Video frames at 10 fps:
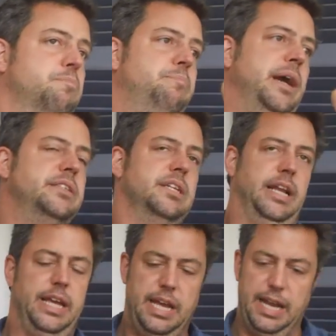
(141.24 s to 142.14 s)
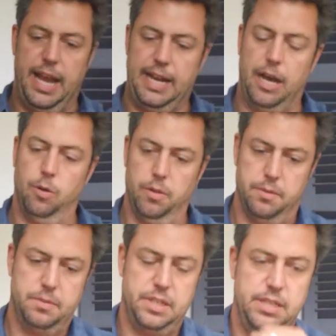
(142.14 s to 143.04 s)
basically, he laid out all
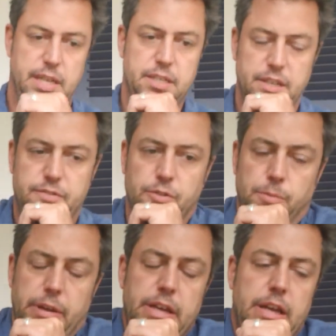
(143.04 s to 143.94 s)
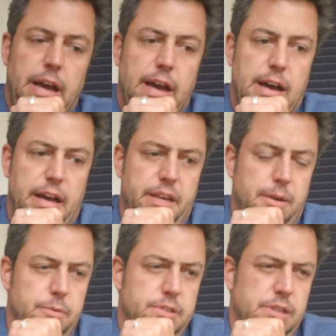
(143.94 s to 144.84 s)
the statistics for me. Uh, I think
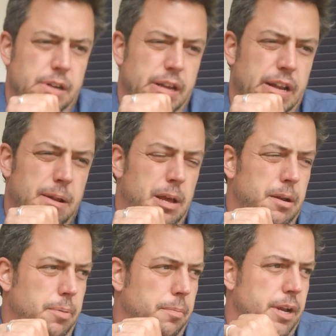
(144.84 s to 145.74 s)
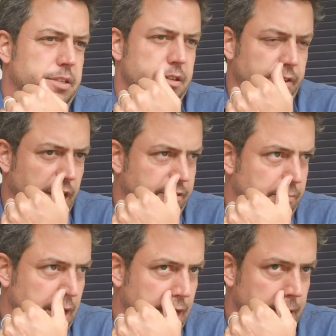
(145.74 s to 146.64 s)
it was in a population of half a
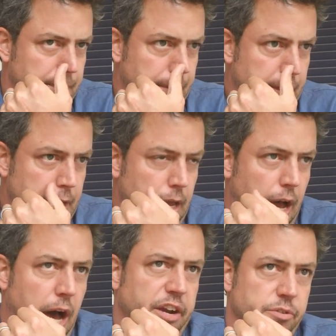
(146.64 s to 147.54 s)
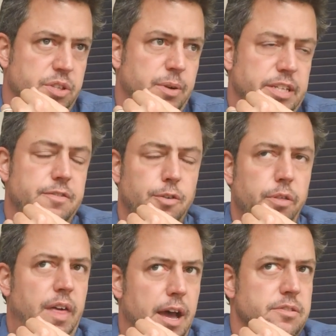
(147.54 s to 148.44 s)
million, one hundred twenty-four
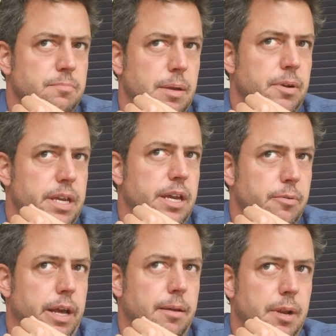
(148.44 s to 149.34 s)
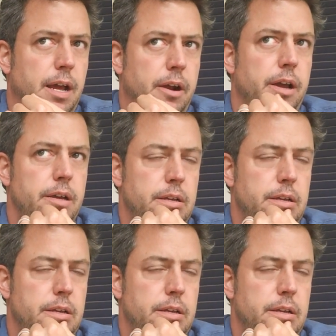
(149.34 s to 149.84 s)
thousand people a year were getting malaria,